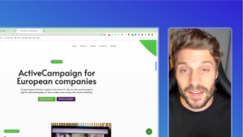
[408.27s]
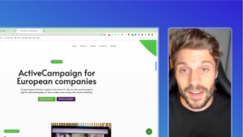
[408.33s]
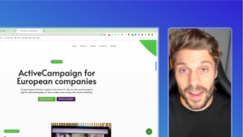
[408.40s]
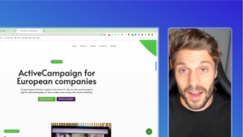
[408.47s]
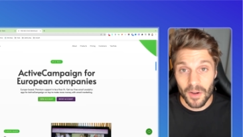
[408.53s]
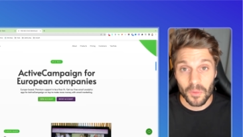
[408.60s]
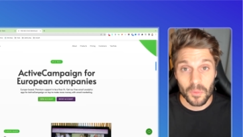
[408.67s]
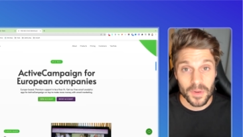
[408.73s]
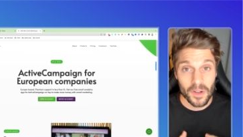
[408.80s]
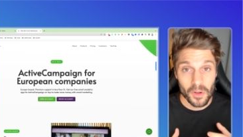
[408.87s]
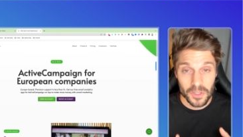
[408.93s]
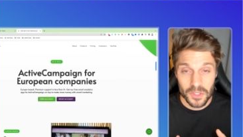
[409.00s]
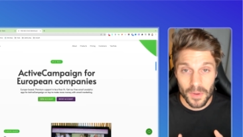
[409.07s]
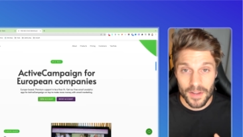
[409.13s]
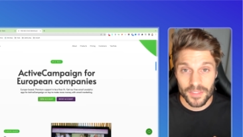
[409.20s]
Now, we
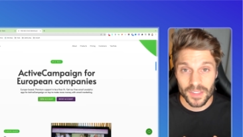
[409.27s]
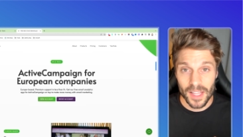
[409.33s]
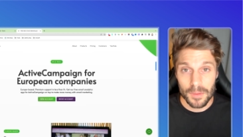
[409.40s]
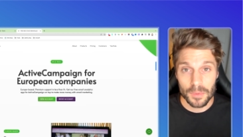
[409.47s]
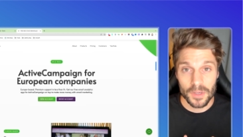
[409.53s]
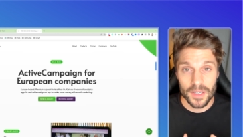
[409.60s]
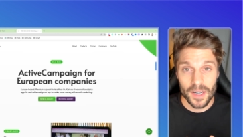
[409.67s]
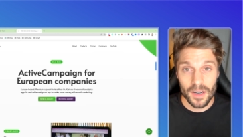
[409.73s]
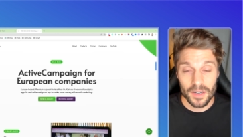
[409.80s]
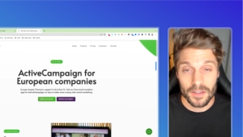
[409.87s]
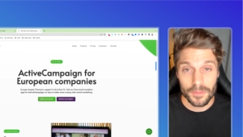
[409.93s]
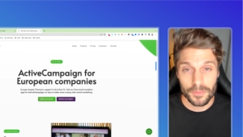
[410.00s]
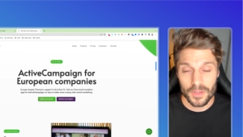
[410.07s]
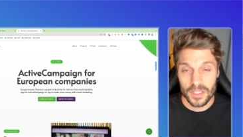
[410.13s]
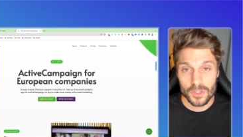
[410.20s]
also have a library
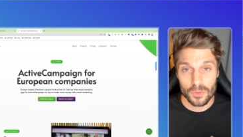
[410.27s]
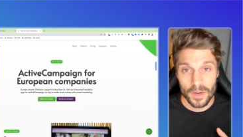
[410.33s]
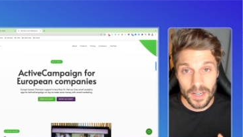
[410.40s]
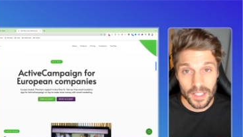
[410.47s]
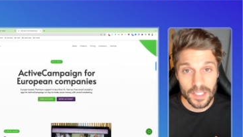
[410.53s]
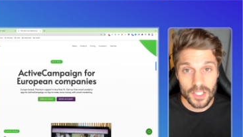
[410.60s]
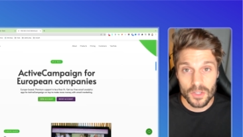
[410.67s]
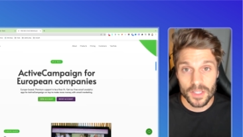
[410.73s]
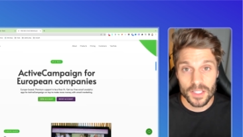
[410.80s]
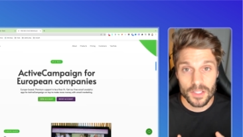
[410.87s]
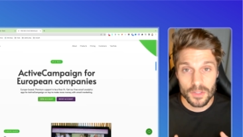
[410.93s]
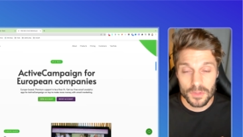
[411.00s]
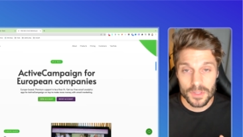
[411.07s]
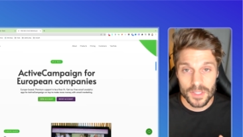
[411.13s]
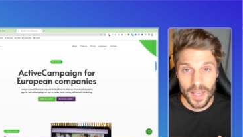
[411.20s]
of free training you can
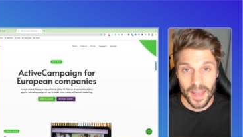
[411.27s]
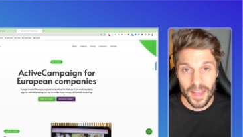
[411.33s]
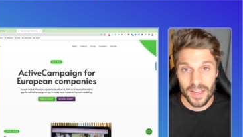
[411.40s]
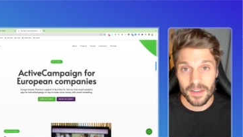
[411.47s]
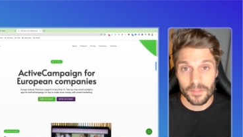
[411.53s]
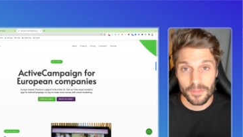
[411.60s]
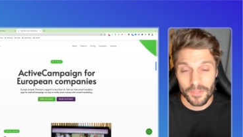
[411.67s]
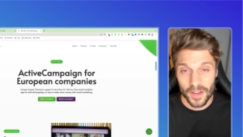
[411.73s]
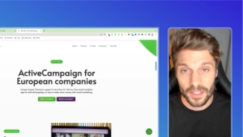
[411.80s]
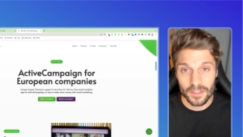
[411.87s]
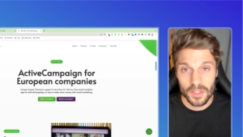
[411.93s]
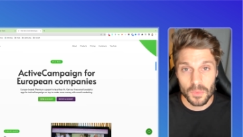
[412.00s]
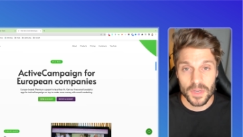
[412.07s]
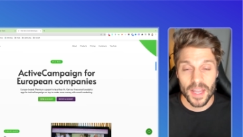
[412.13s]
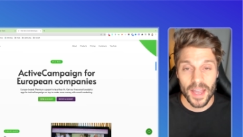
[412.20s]
use. And
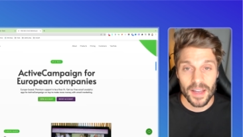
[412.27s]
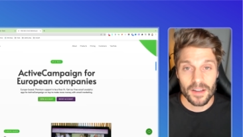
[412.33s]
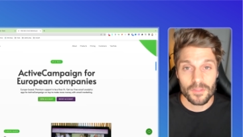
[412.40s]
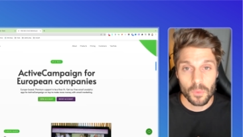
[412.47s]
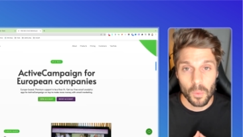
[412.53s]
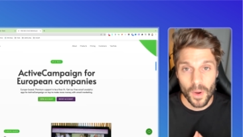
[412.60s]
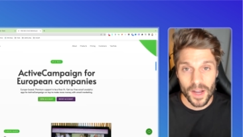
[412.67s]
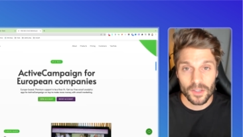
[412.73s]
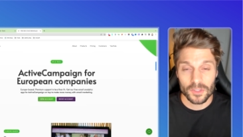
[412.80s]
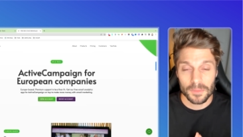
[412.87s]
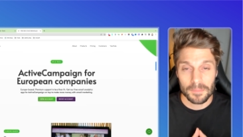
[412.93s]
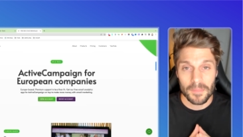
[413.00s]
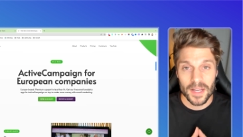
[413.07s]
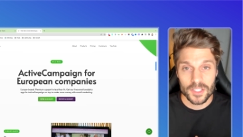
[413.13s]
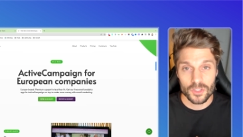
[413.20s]
finally, we have
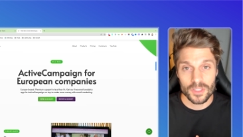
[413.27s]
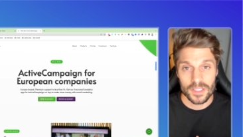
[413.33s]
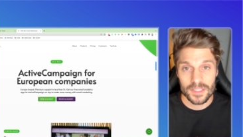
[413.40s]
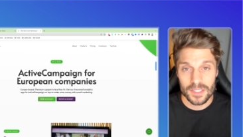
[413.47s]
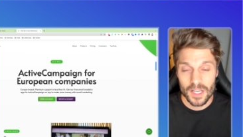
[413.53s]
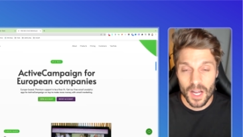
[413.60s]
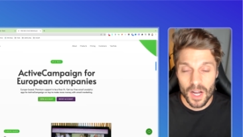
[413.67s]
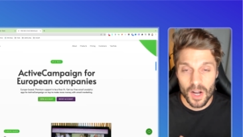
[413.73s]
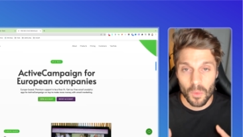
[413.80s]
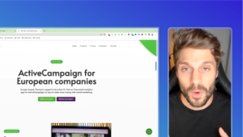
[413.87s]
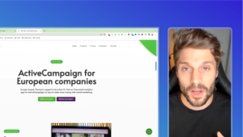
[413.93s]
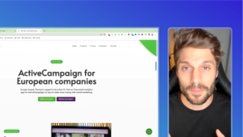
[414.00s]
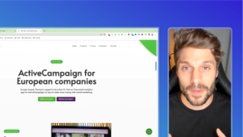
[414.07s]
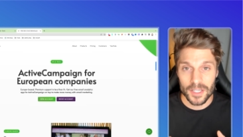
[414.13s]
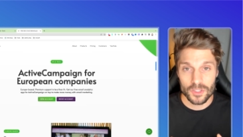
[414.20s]
wild metrics.
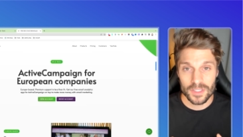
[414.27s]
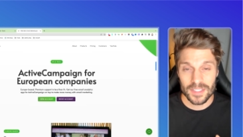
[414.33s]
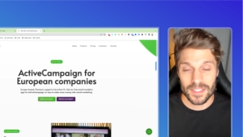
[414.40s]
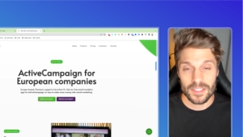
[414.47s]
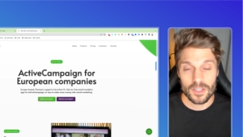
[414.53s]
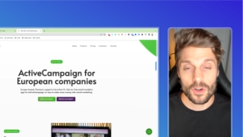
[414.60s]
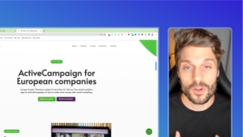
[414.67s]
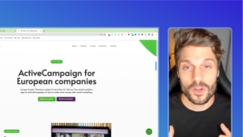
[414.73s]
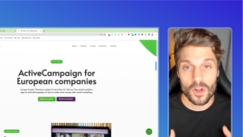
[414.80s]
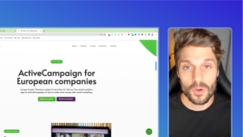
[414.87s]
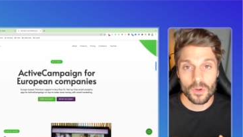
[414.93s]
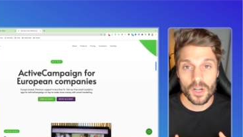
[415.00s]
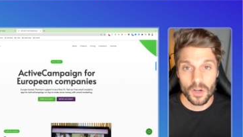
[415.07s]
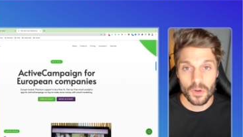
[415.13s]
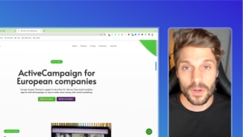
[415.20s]
WildMetrics is our
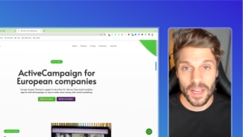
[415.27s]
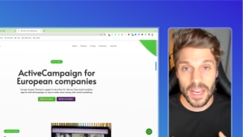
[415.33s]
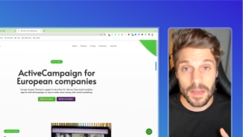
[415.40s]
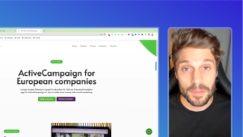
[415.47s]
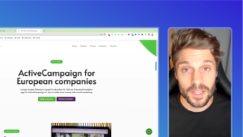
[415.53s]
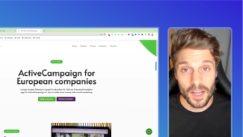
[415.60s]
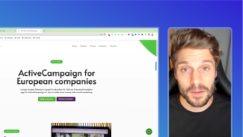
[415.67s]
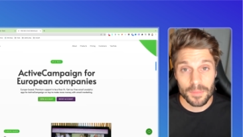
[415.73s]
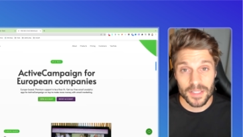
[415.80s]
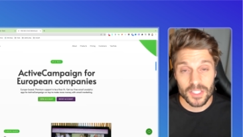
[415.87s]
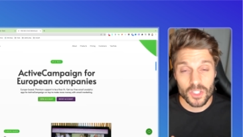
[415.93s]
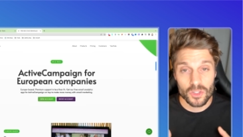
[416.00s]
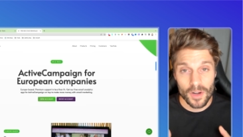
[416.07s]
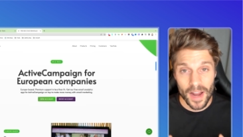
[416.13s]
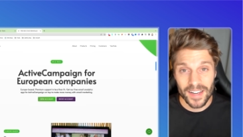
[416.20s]
no code API
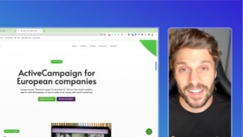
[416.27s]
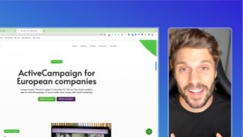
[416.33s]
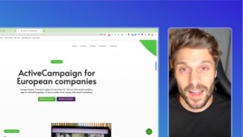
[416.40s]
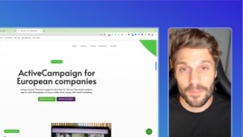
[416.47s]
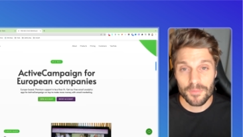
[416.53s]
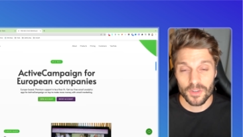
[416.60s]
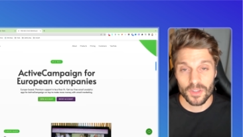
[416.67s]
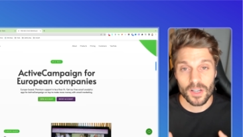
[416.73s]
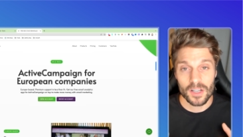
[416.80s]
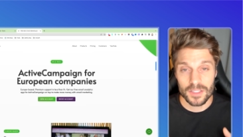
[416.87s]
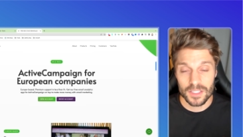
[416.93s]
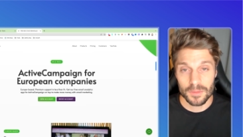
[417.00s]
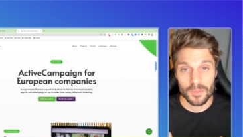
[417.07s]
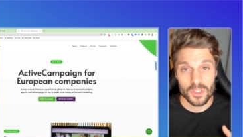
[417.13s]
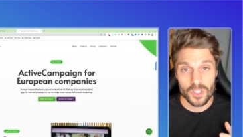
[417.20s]
based tracking app for the
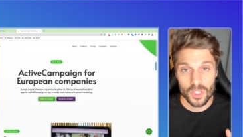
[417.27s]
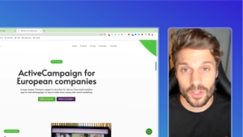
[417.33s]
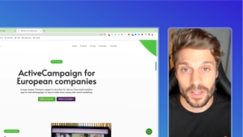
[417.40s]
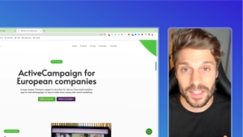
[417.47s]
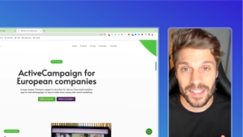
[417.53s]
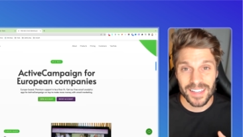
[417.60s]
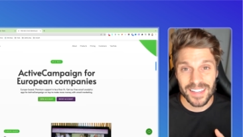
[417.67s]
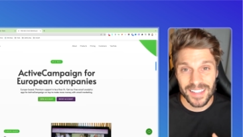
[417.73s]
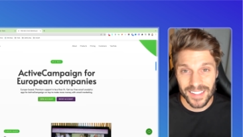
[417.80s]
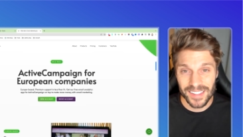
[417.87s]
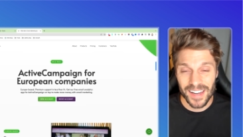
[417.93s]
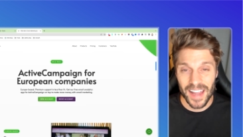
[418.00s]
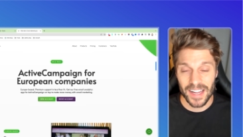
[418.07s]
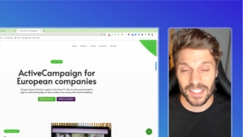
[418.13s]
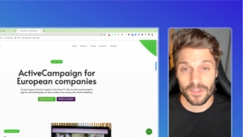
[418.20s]
customer journey
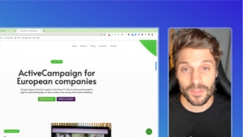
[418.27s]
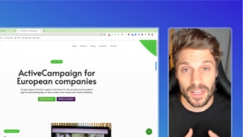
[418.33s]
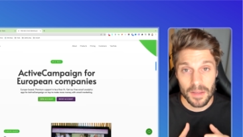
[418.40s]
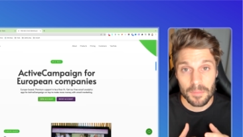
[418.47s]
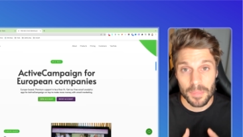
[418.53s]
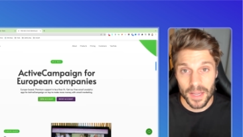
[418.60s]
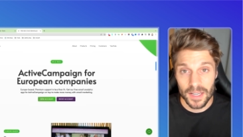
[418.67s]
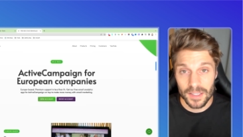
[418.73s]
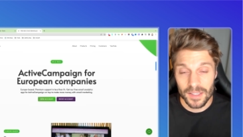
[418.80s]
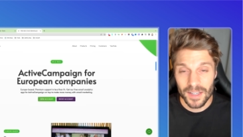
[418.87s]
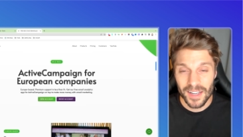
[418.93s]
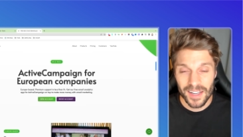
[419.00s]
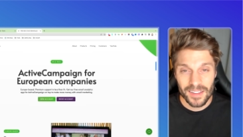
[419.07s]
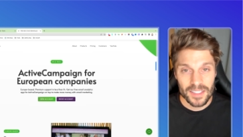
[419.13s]
in ActiveCampaign.